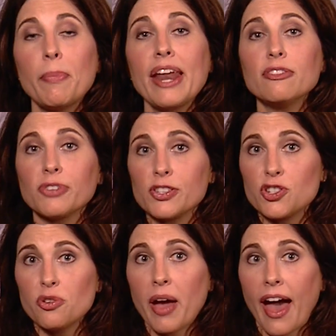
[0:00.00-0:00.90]

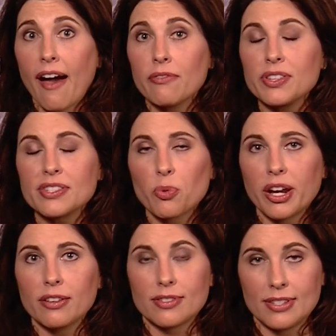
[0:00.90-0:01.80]
benefits you have that someone
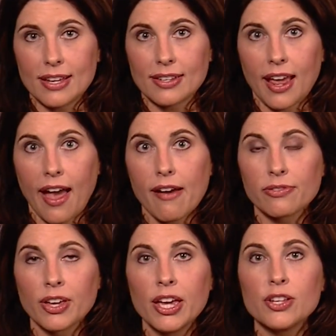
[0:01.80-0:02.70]
else doesn't have,
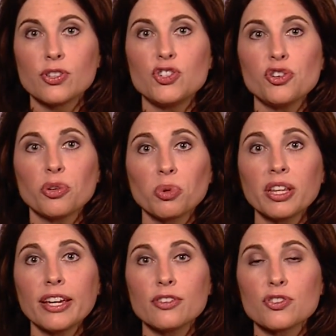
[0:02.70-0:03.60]
so that you can
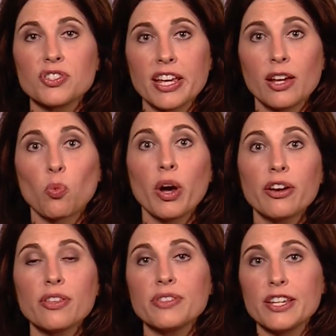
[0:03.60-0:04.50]
really understand what
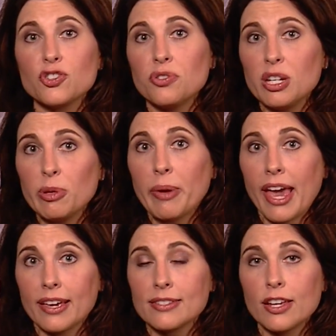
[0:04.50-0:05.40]
are the things you need to be
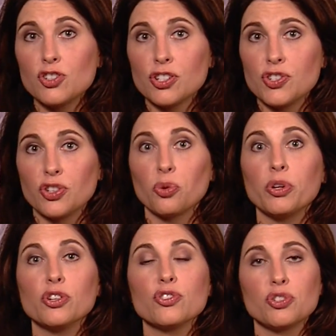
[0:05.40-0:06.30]
paying attention to
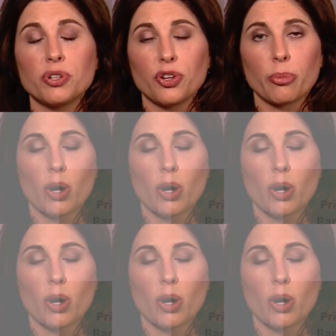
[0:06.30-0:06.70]
when you're doing your